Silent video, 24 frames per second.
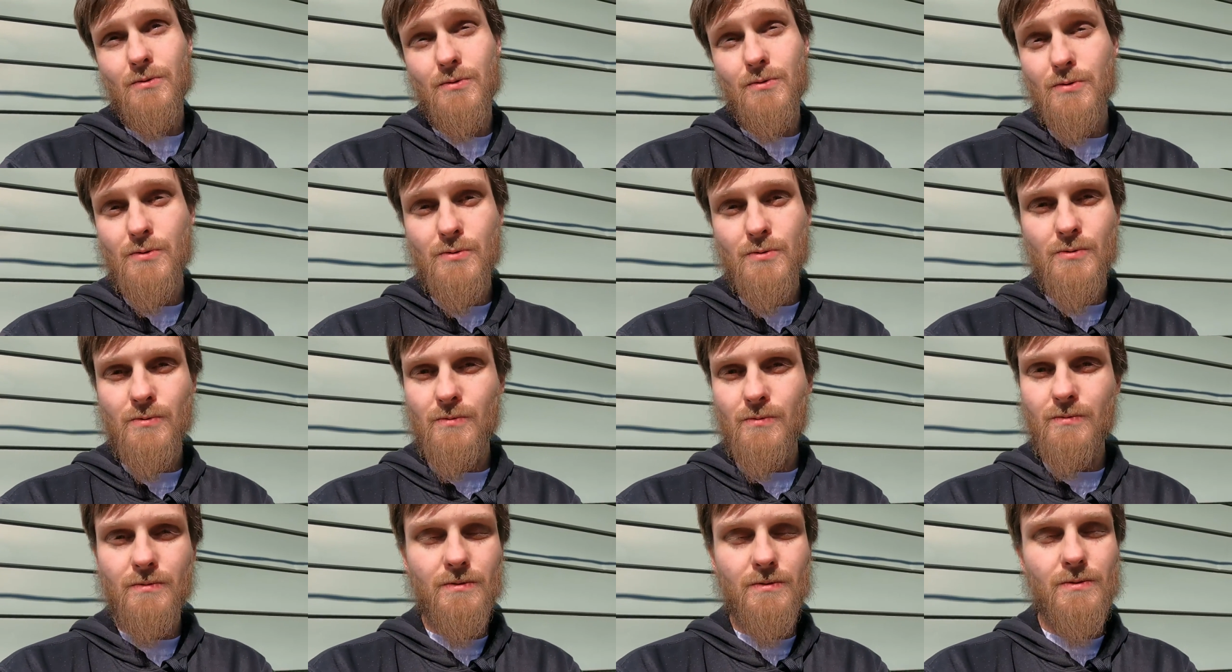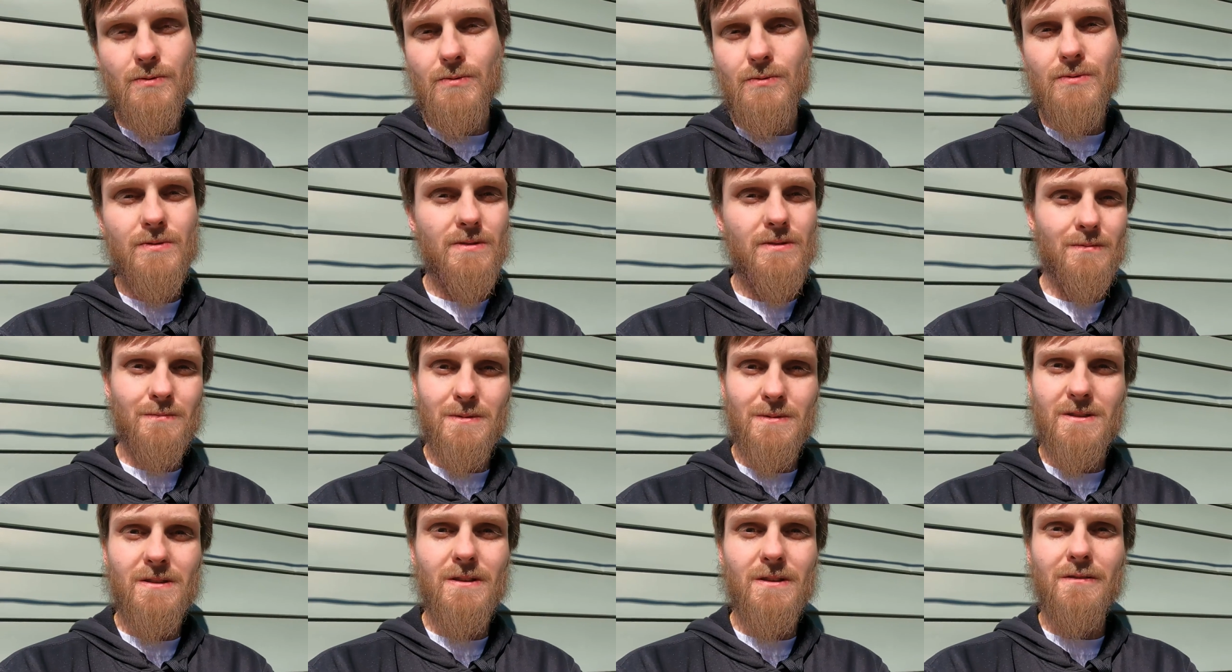do do
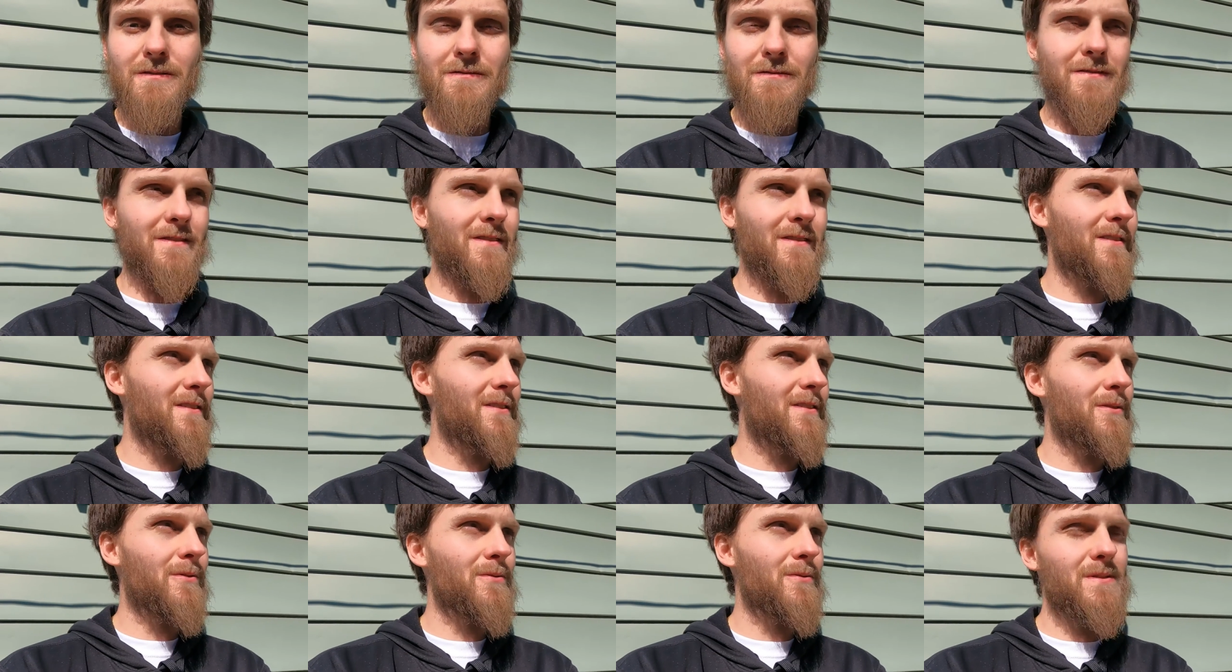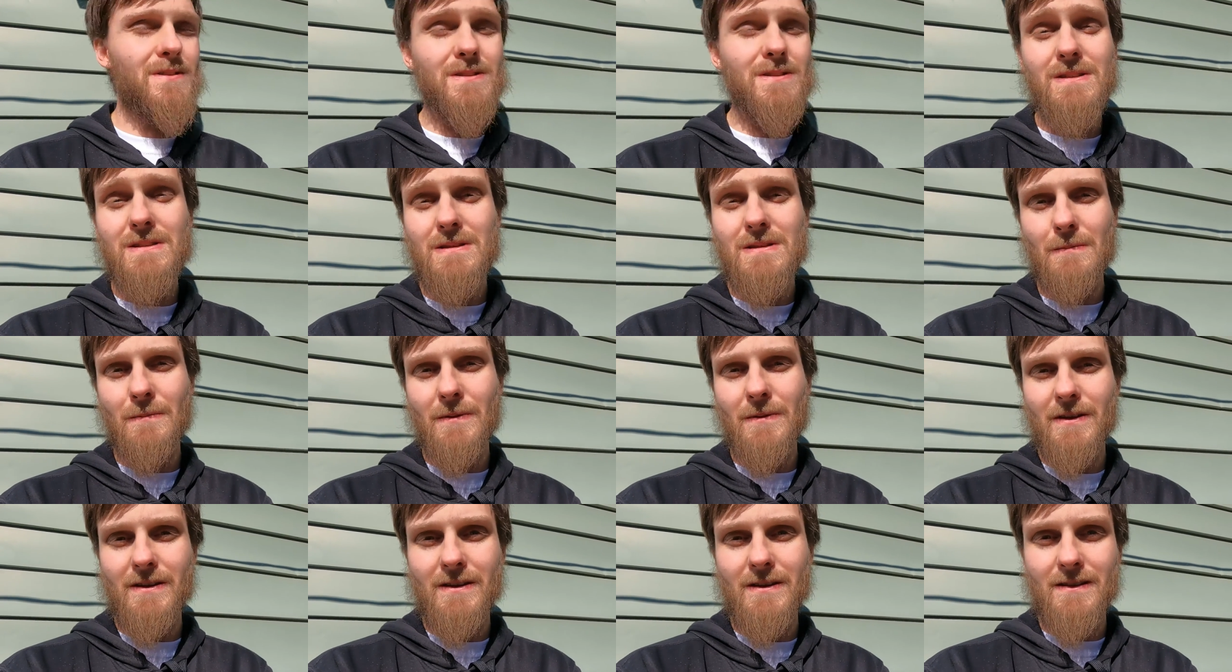some stuff and you know see
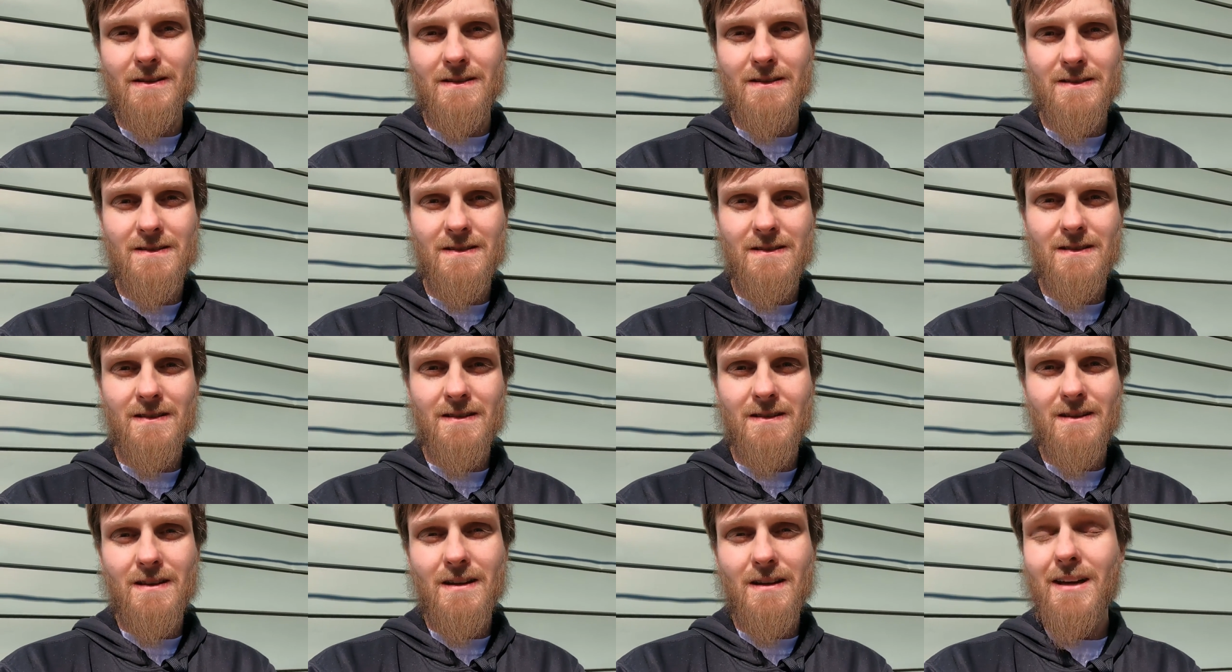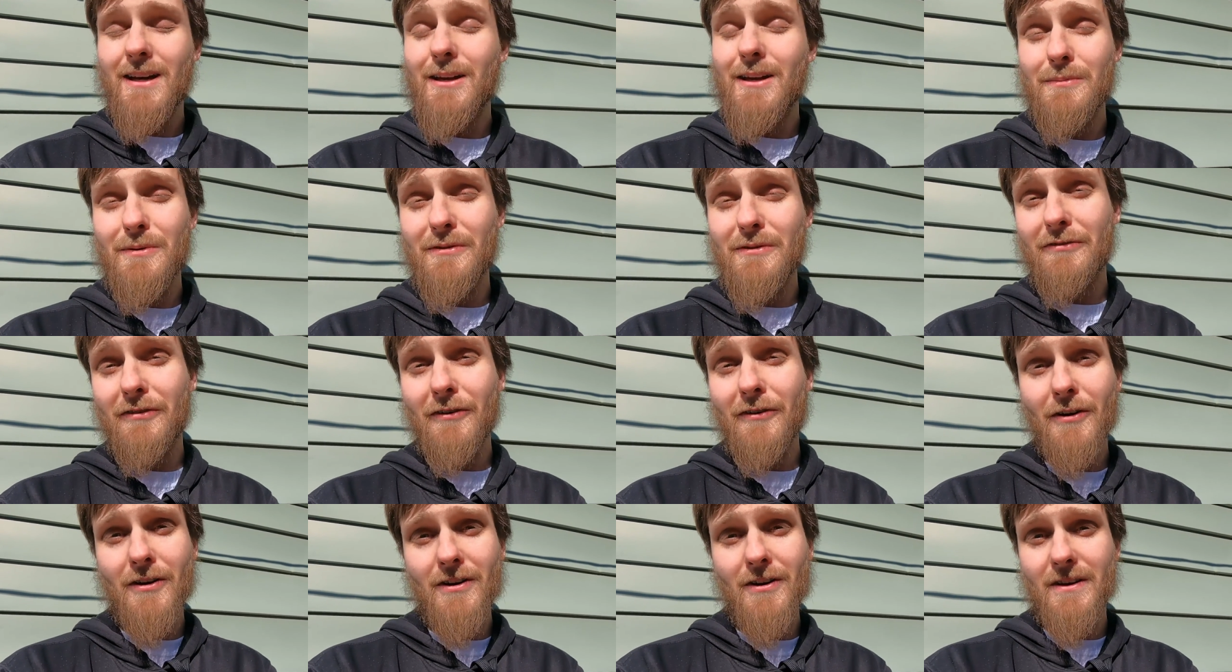some things it'd be
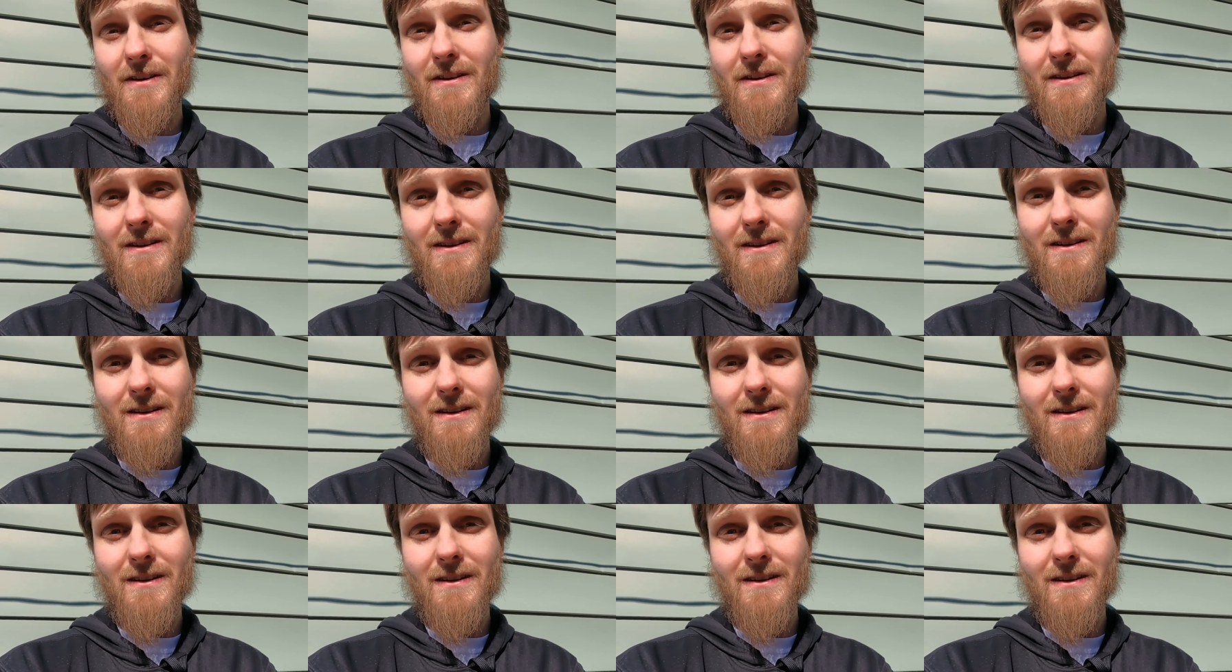fun